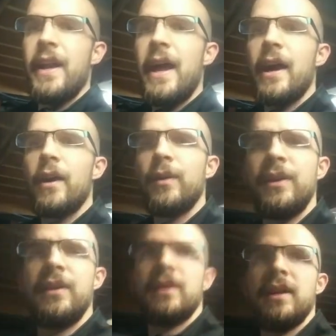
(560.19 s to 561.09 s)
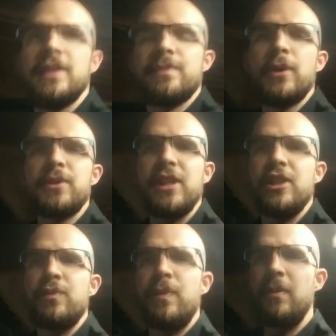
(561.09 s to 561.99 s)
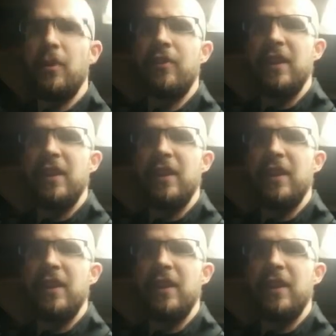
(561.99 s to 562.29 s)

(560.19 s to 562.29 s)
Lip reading: Now it's mostly just